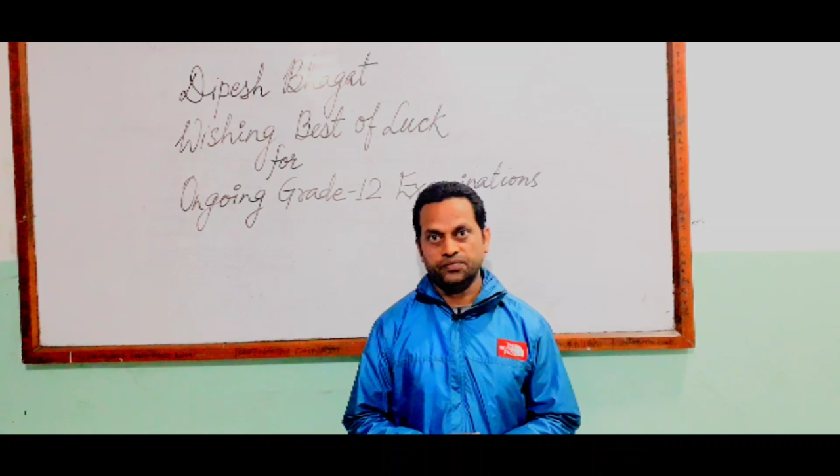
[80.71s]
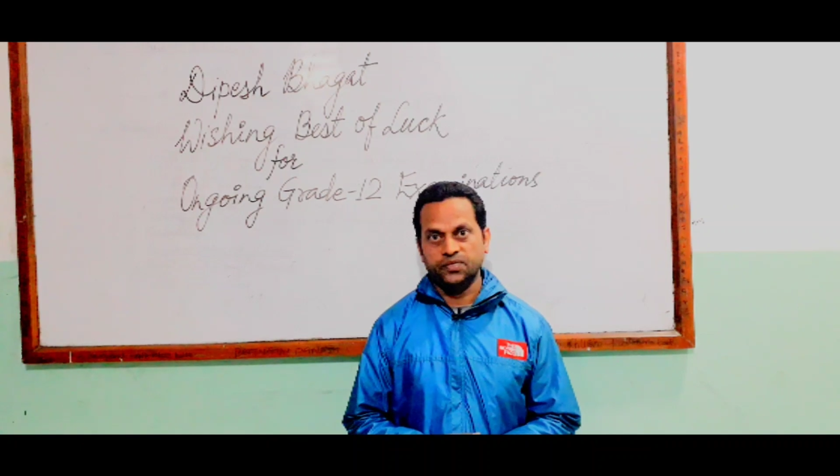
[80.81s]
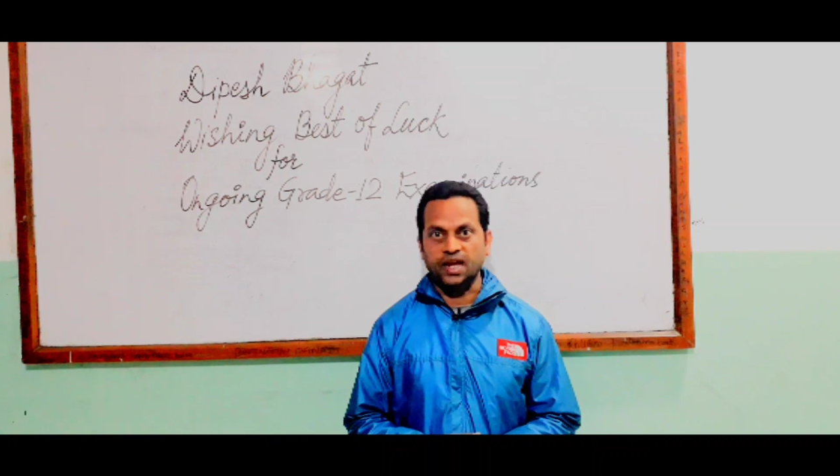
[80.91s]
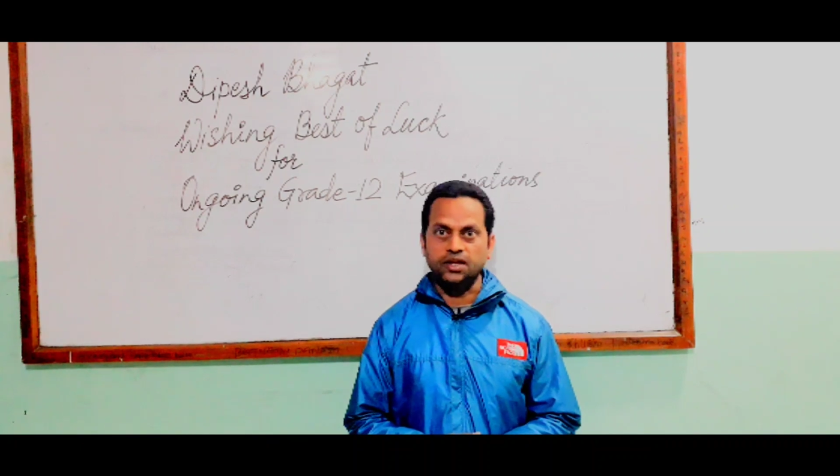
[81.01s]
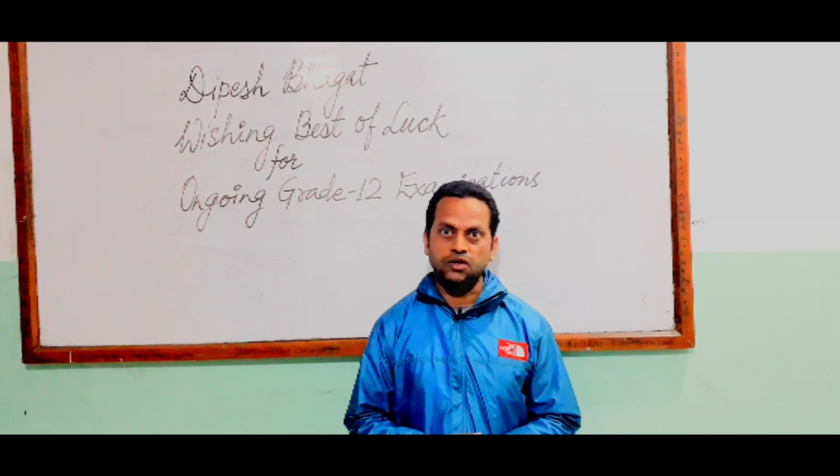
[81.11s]

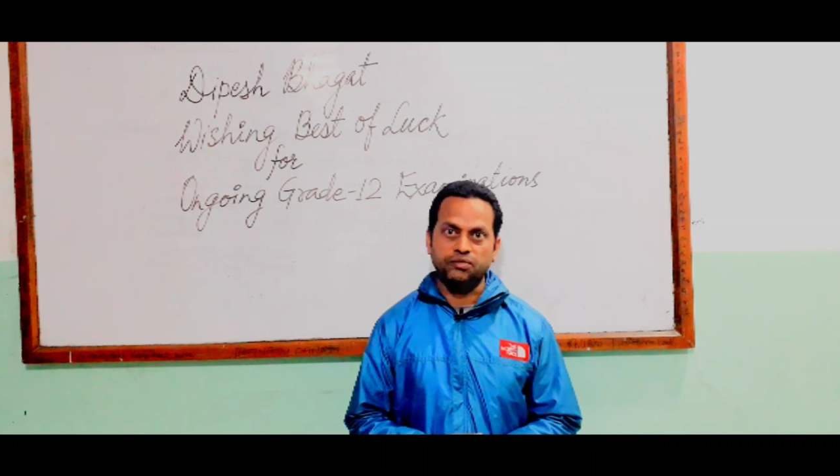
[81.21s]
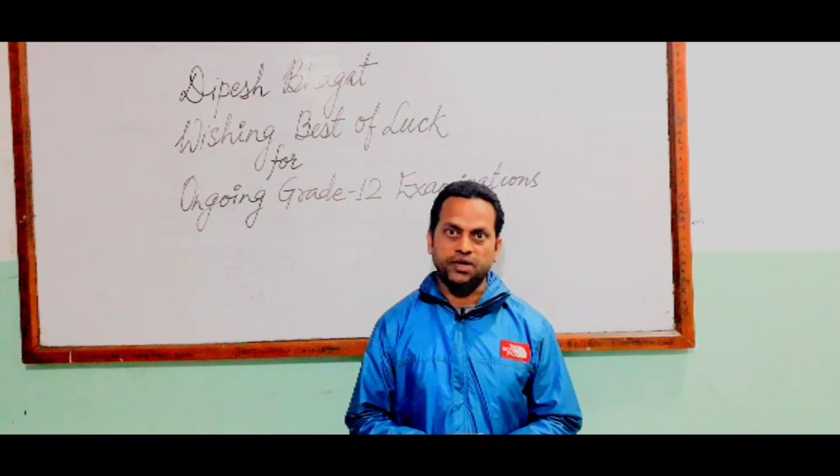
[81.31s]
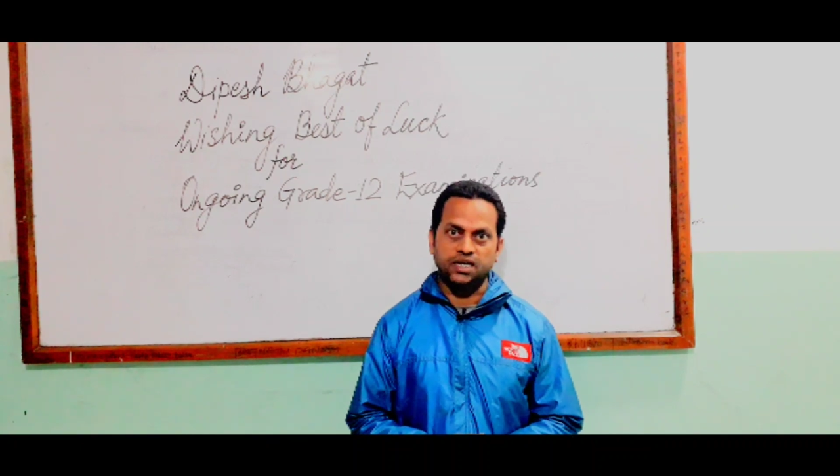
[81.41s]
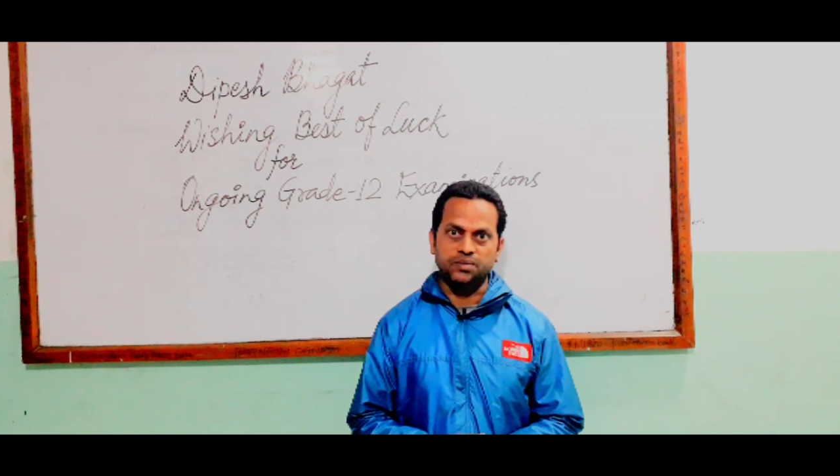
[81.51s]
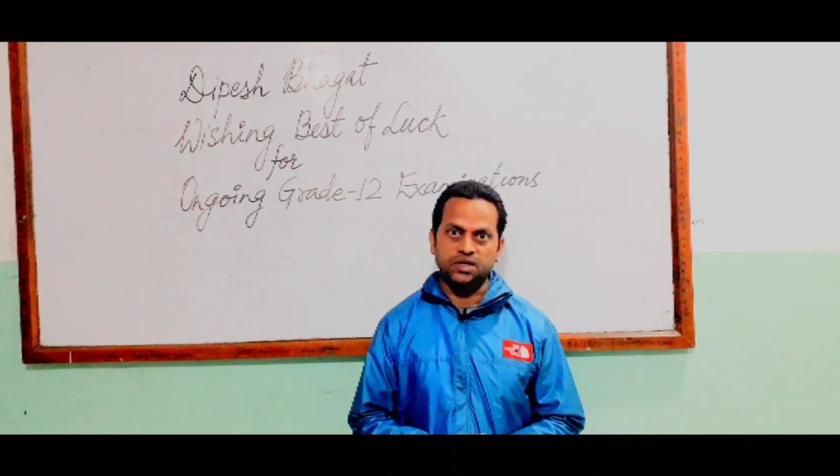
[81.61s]
Thank you
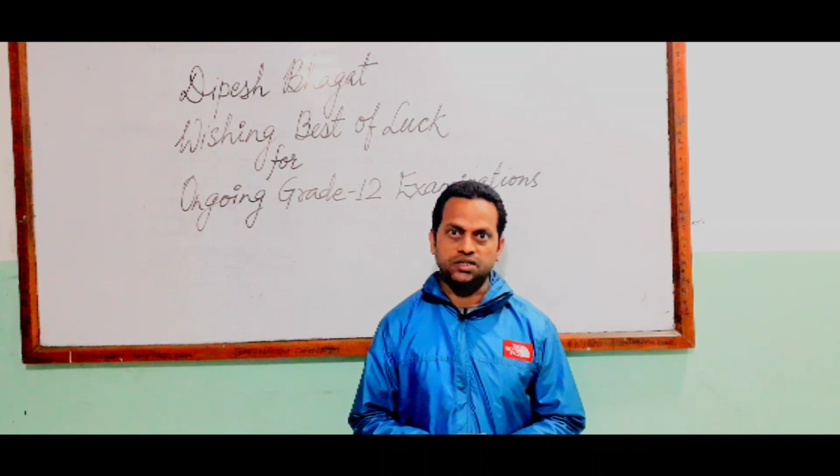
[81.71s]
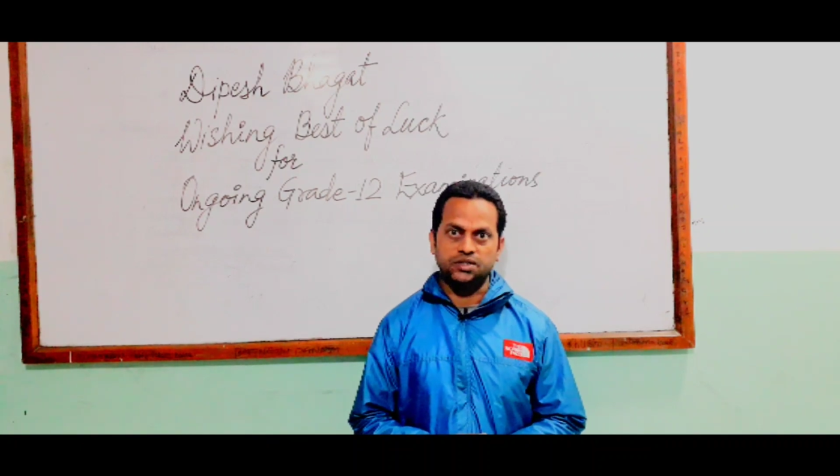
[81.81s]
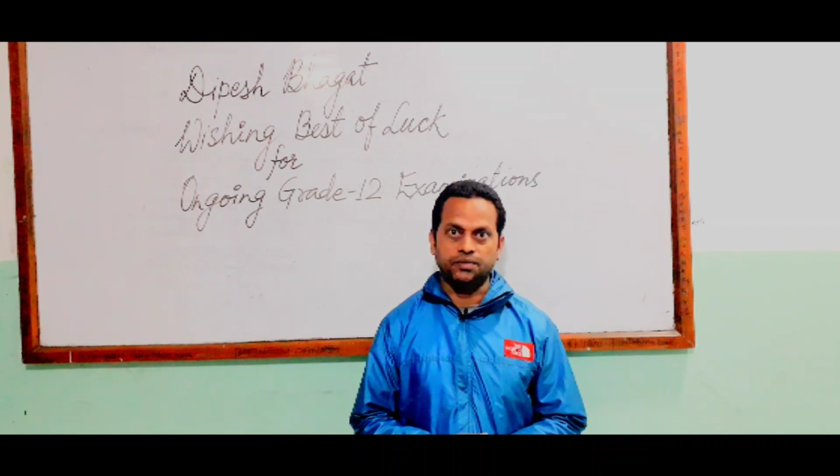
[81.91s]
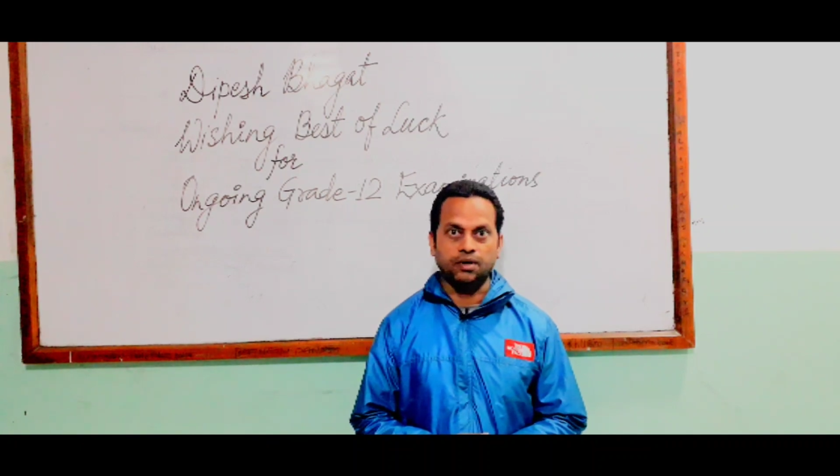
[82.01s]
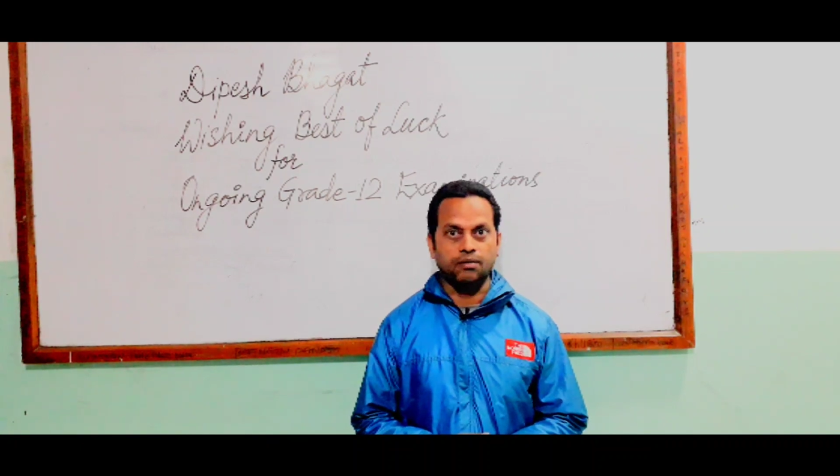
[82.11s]
very much
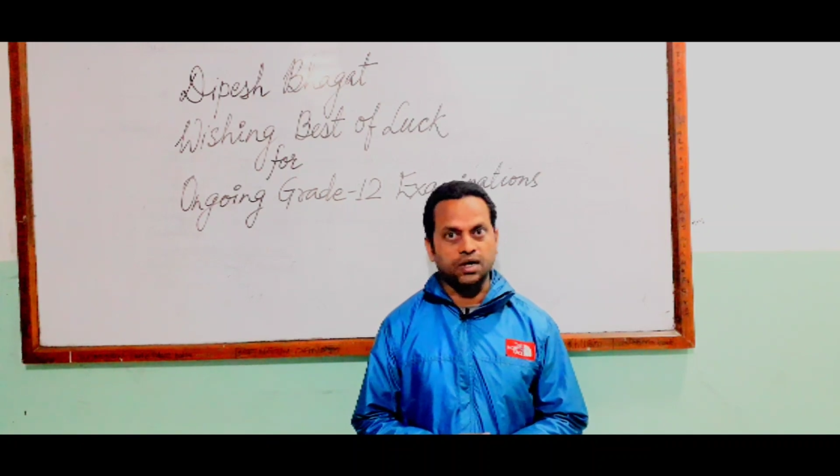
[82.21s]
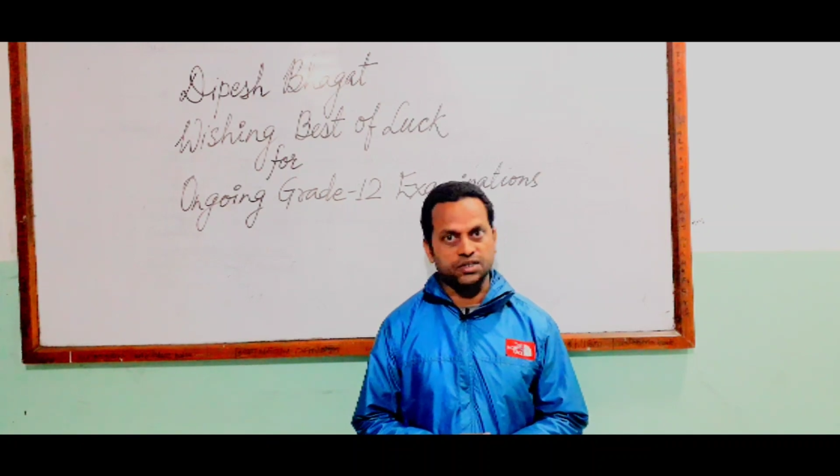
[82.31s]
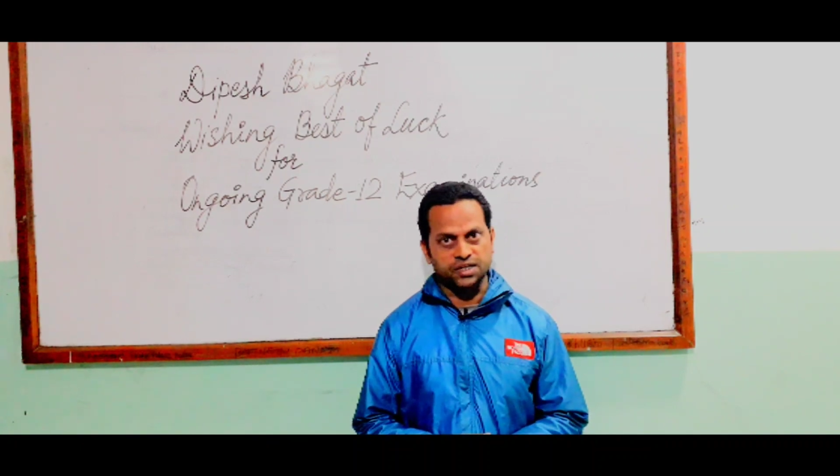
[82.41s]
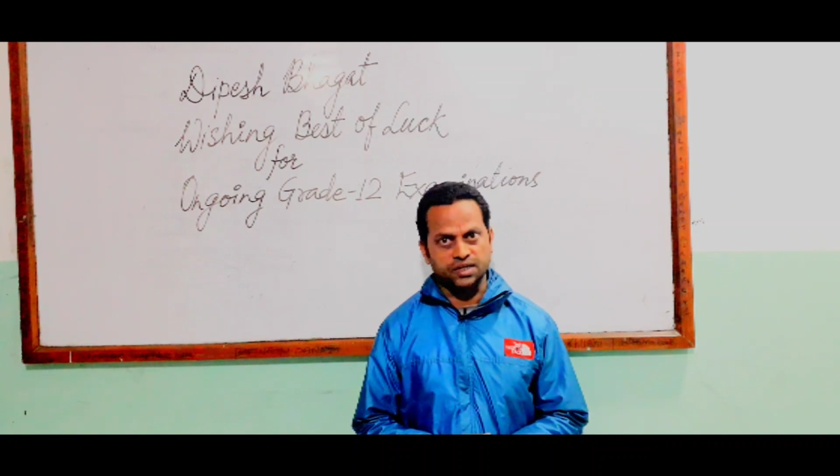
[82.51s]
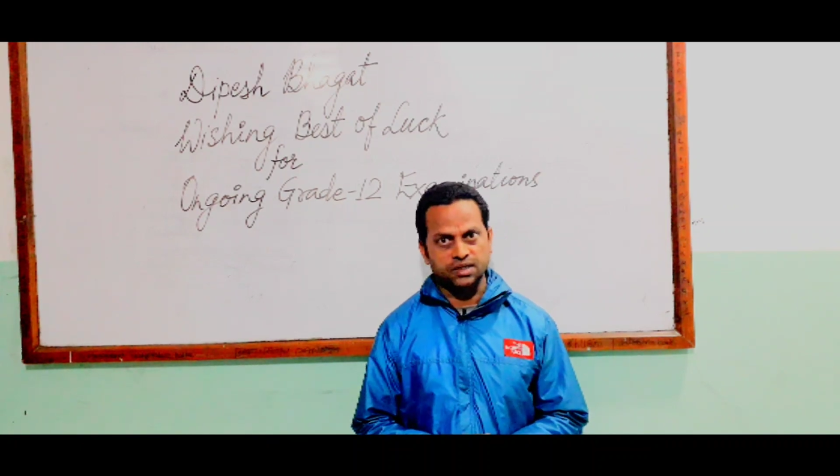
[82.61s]
for
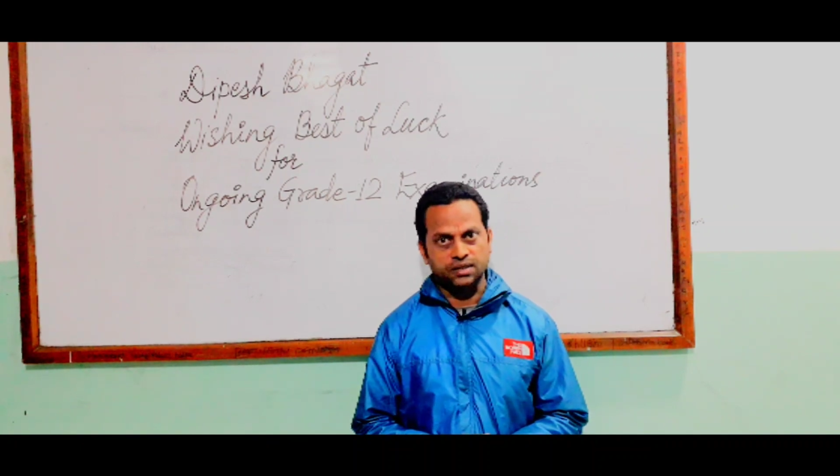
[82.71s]
watching.